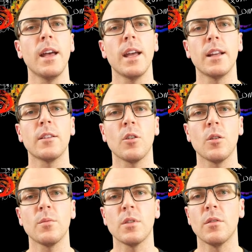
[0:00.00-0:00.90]
in
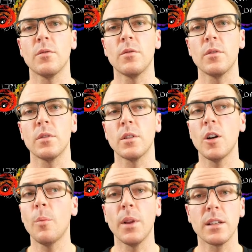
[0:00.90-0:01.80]
terms of
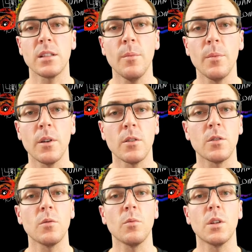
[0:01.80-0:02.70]
complex numbers
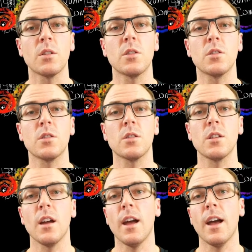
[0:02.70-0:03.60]
which
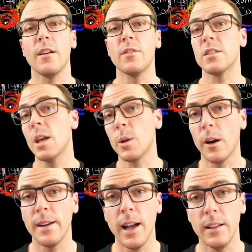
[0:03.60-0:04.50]
have the same
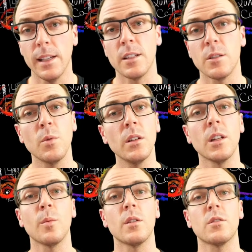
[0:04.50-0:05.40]
cardinality as real numbers,